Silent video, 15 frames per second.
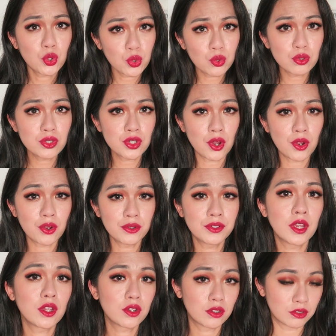cool
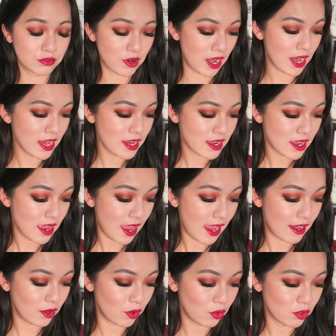tone gray,
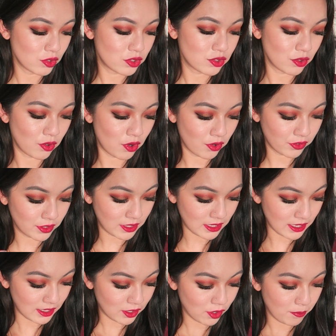and also on the
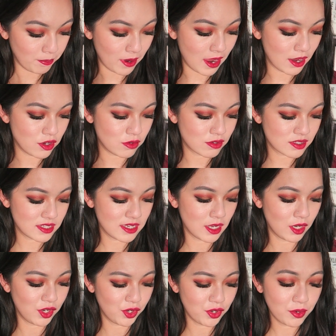inner part you see a
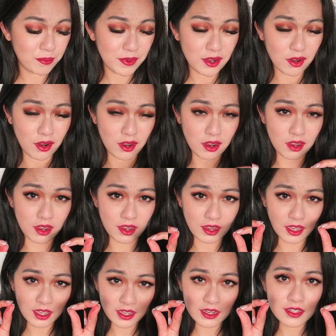little bit, a
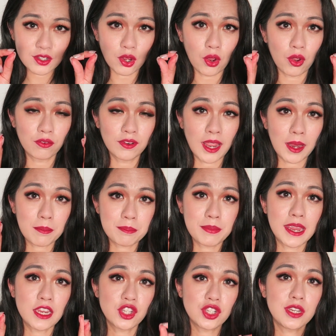hint of like
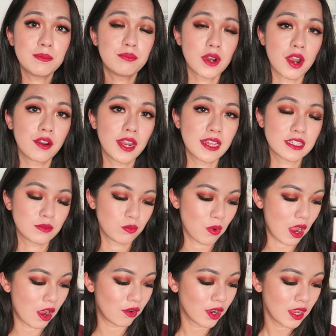beigey brown as
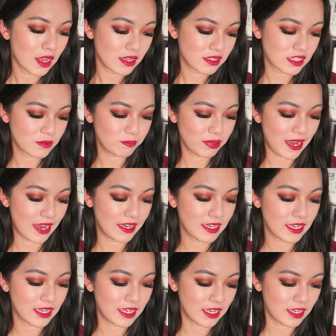well, just
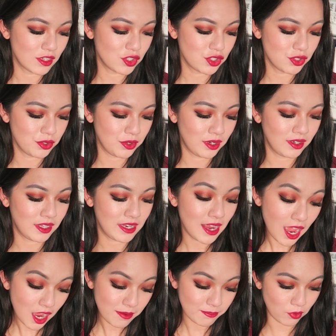blended into
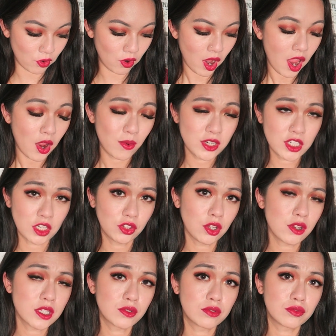the eyeball, which I
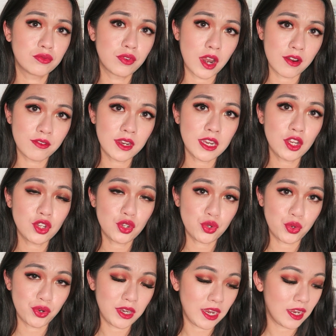thought was a very
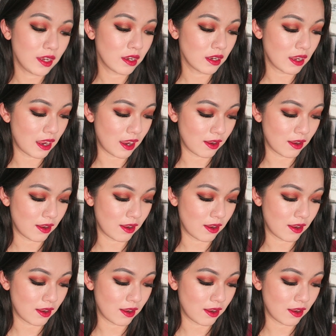unique